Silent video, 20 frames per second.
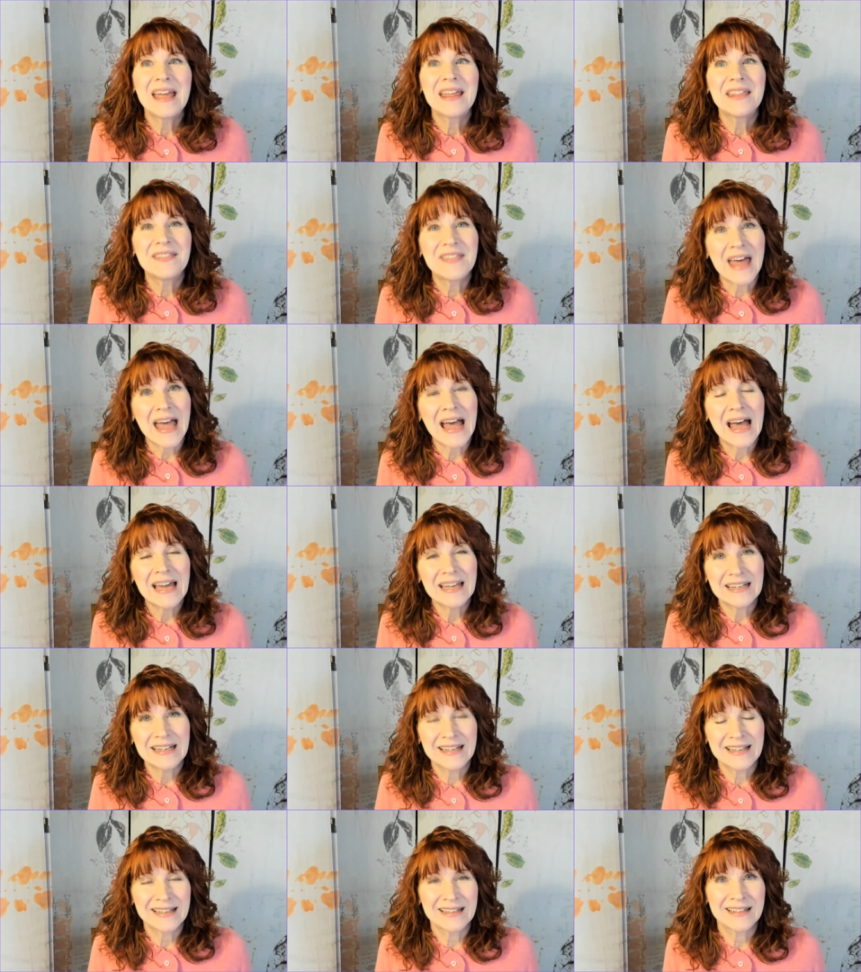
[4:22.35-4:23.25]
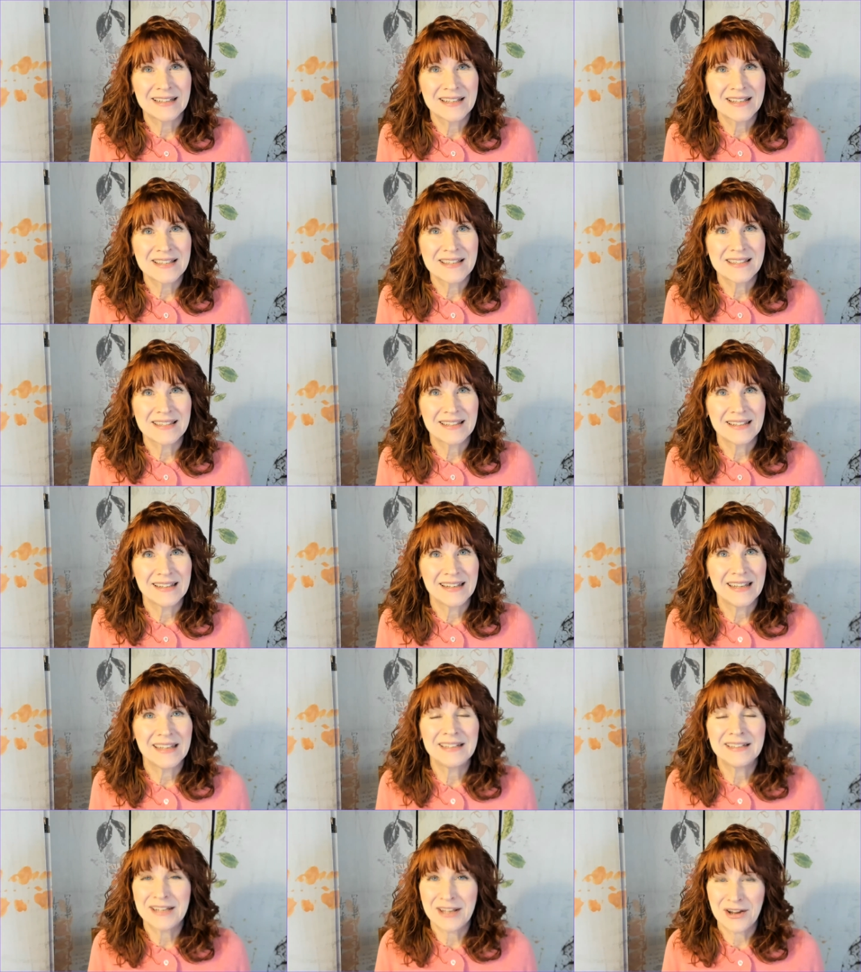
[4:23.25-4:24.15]
That is,
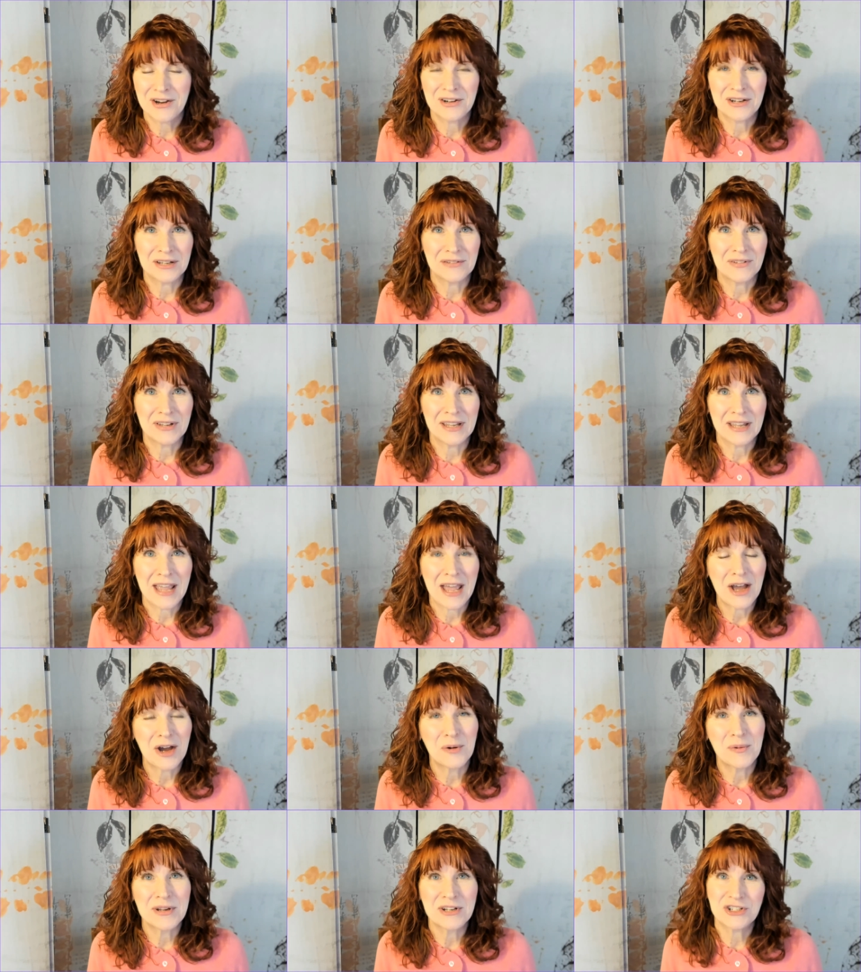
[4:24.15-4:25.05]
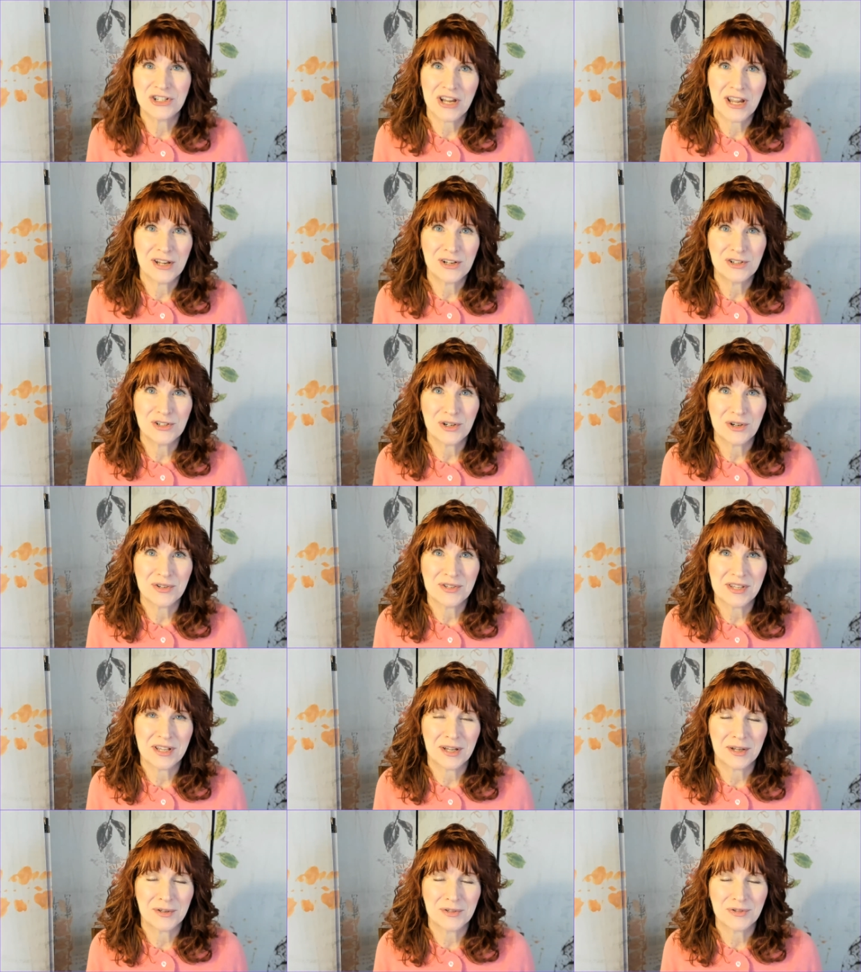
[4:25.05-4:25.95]
in caregiving, how we change
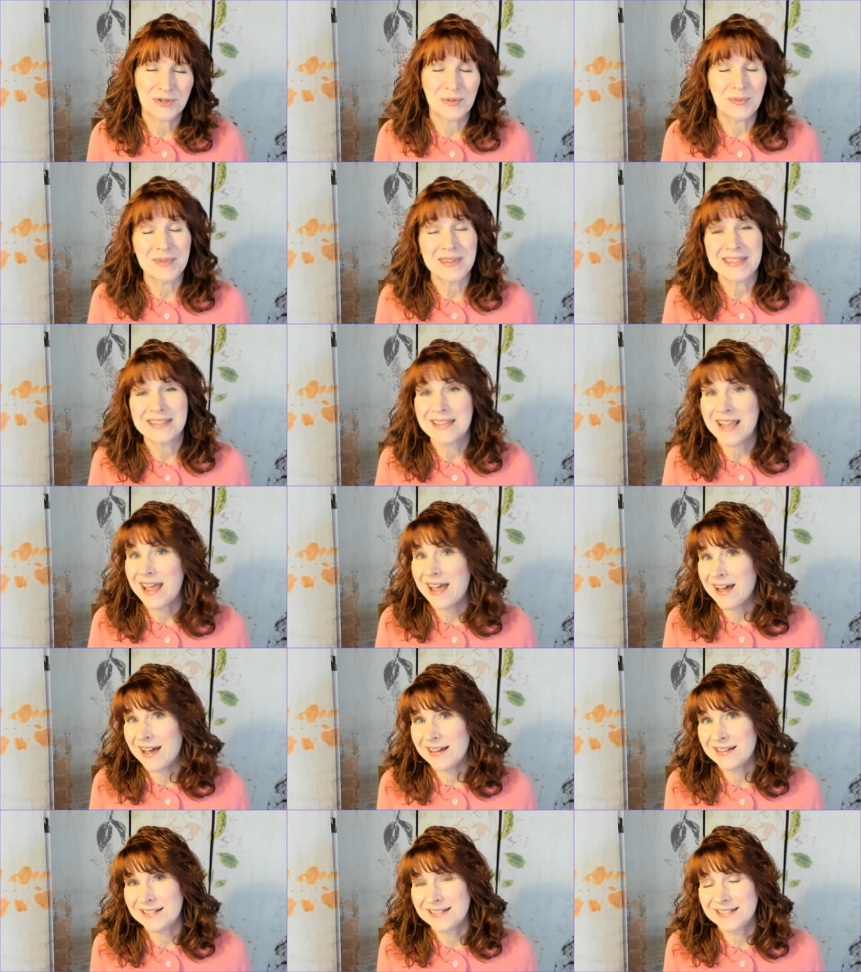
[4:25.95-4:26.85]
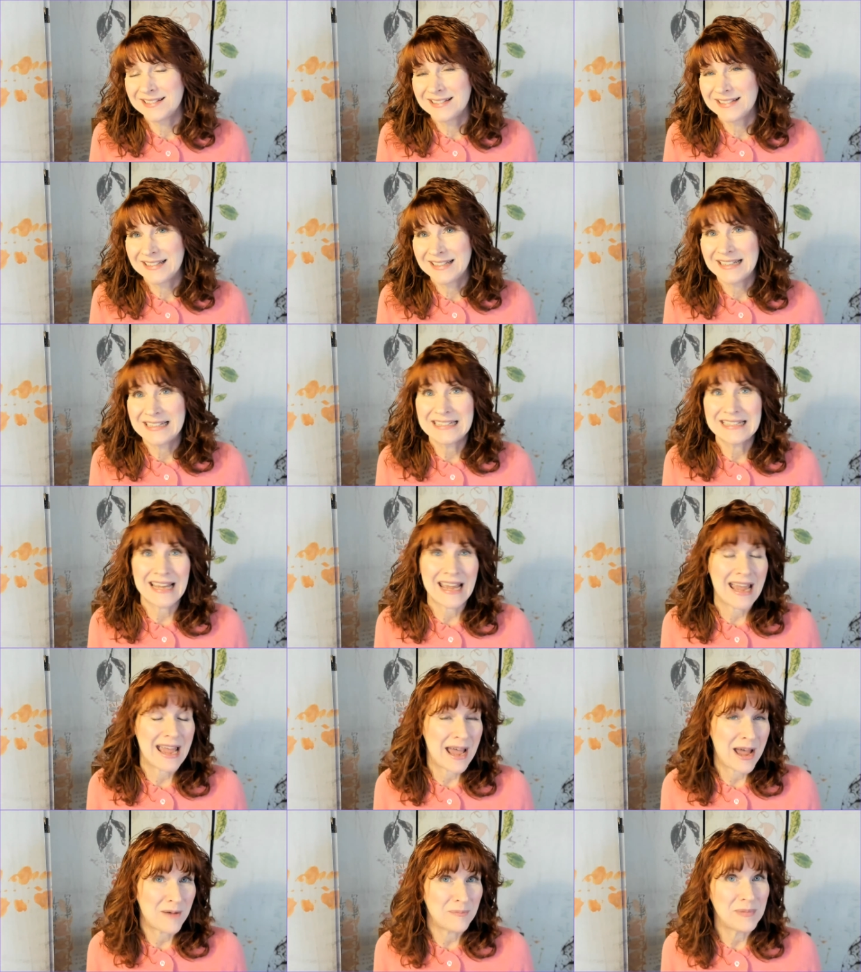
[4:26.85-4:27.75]
ourselves from sad to
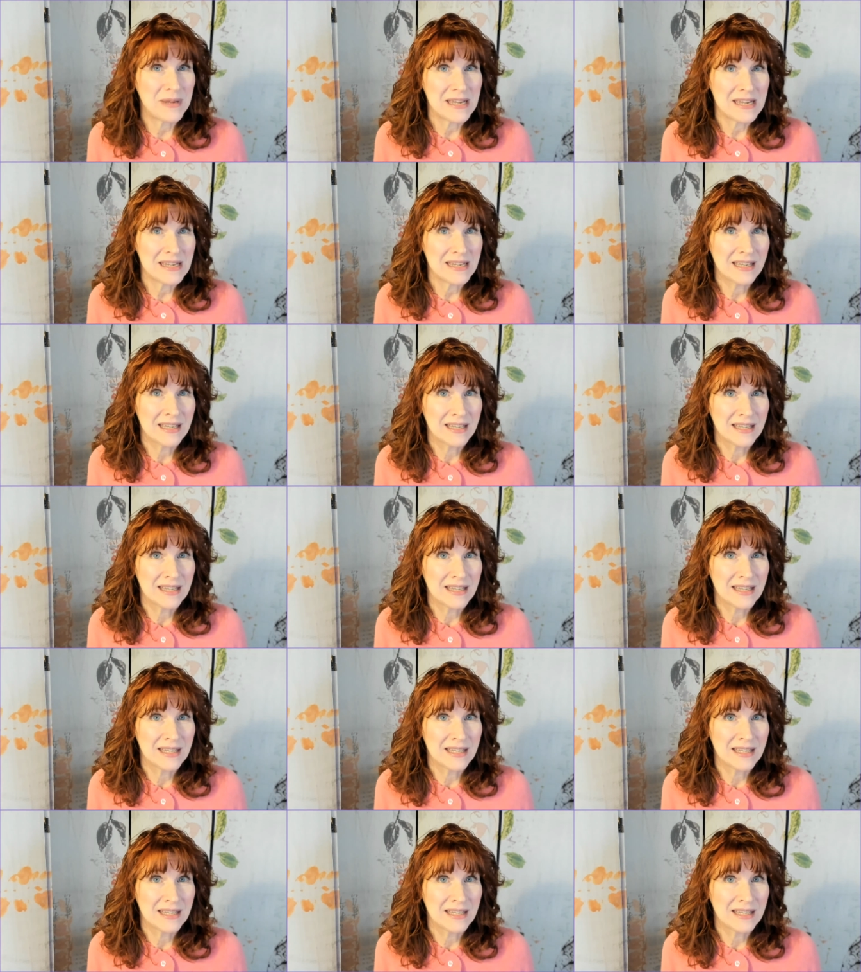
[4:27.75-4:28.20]
happy,